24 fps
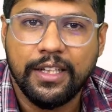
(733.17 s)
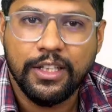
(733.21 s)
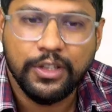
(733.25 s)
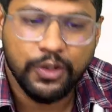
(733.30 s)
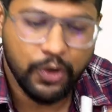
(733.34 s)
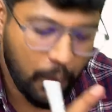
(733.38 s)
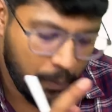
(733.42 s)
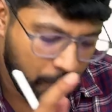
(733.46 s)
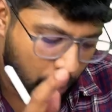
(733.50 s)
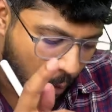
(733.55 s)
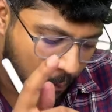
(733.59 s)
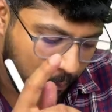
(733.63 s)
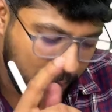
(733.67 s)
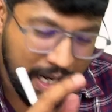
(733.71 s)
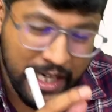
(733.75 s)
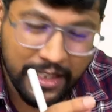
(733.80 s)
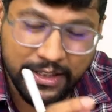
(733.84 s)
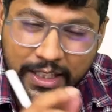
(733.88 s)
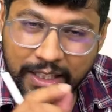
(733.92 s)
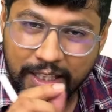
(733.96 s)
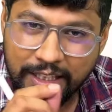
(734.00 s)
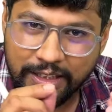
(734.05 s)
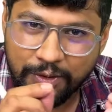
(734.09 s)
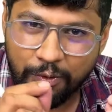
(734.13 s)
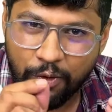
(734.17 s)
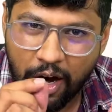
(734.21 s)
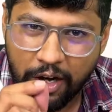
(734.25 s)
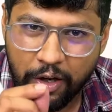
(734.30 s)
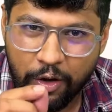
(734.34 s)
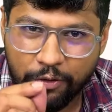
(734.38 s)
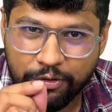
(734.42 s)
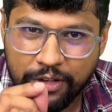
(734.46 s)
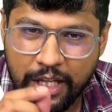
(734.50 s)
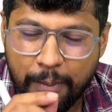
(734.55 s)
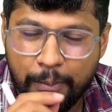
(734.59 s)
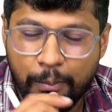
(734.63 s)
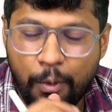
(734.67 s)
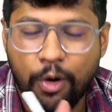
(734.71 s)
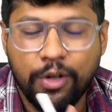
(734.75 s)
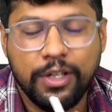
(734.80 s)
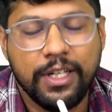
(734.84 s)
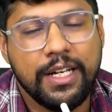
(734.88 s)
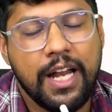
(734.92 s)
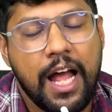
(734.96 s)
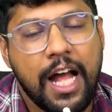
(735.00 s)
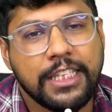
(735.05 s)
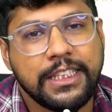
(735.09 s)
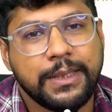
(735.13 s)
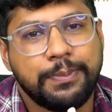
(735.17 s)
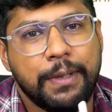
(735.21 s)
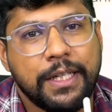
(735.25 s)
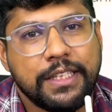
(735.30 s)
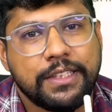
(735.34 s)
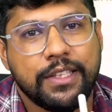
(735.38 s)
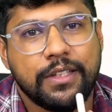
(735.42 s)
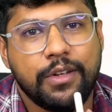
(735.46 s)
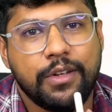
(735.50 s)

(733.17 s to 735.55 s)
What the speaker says: So population is one of the important aspects